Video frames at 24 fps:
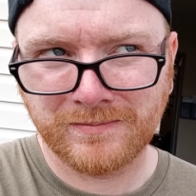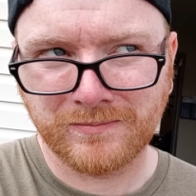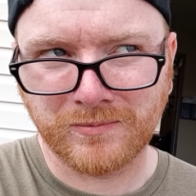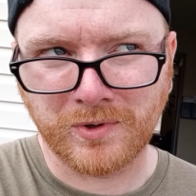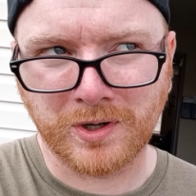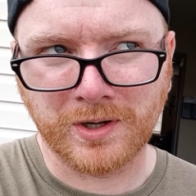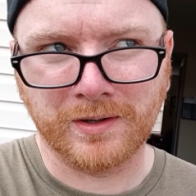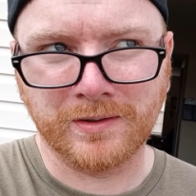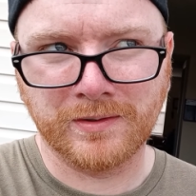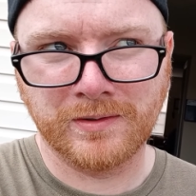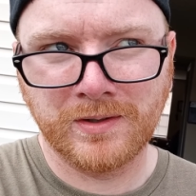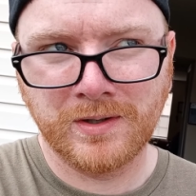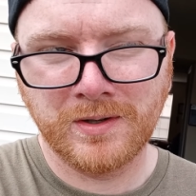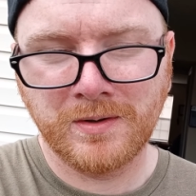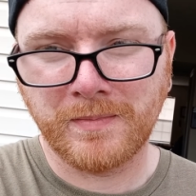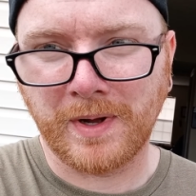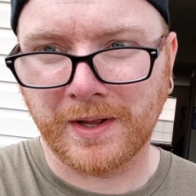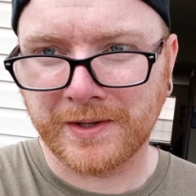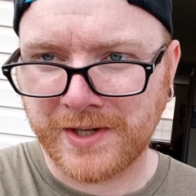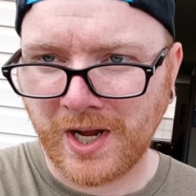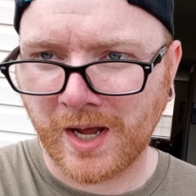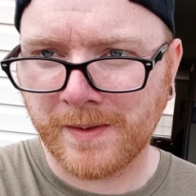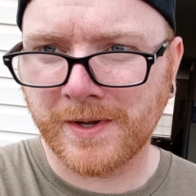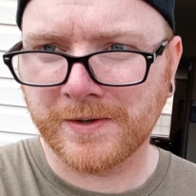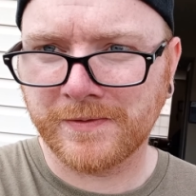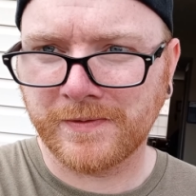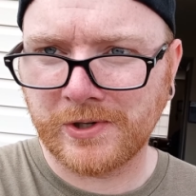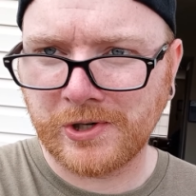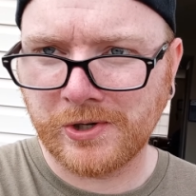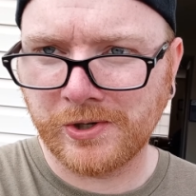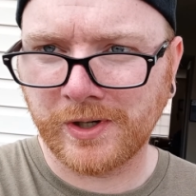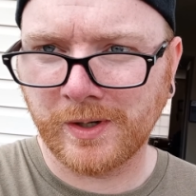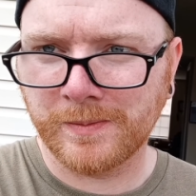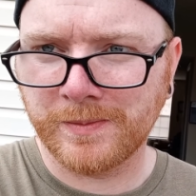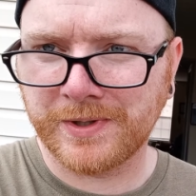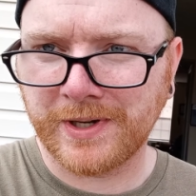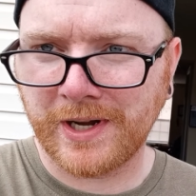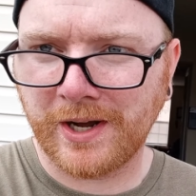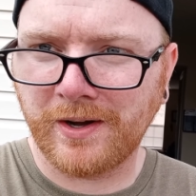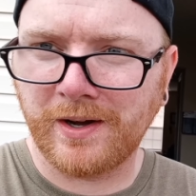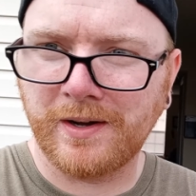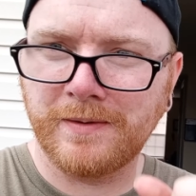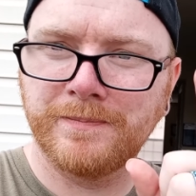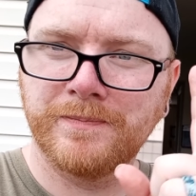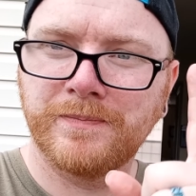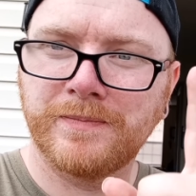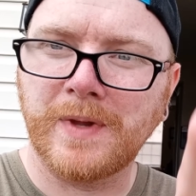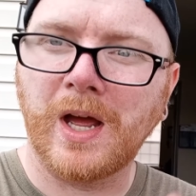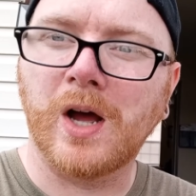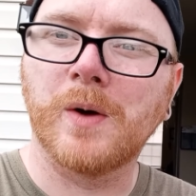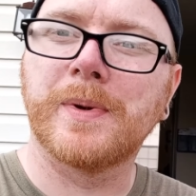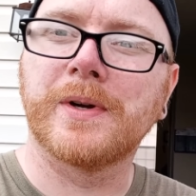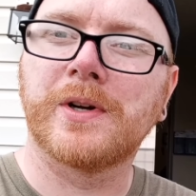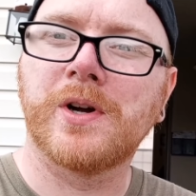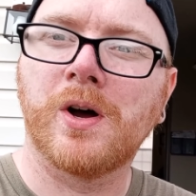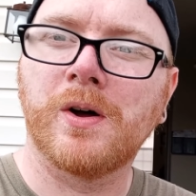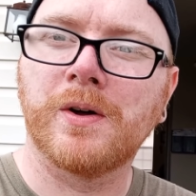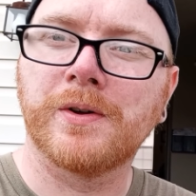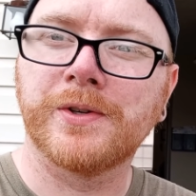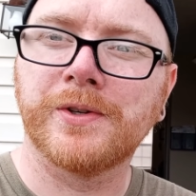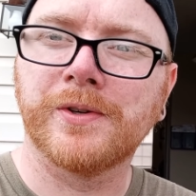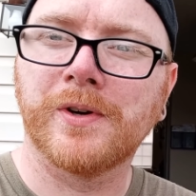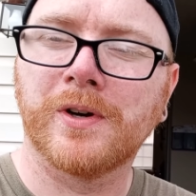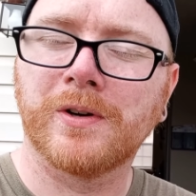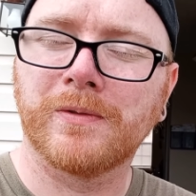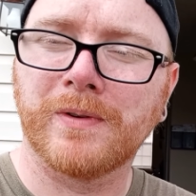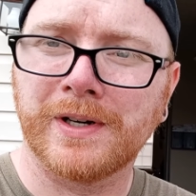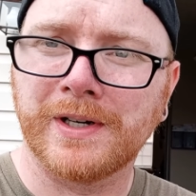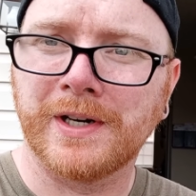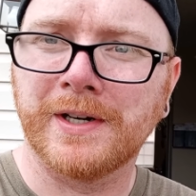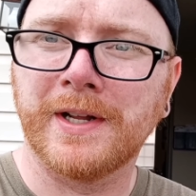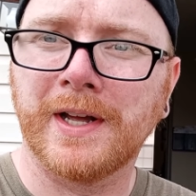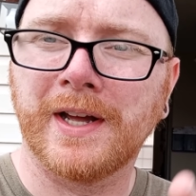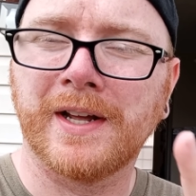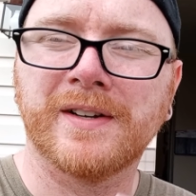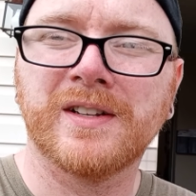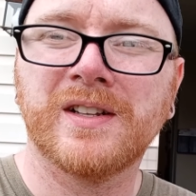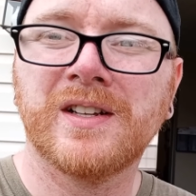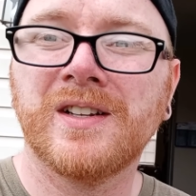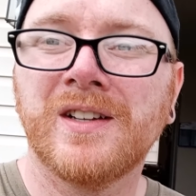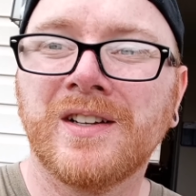Well, by the time this video comes out, I'll be calling you already, Dad.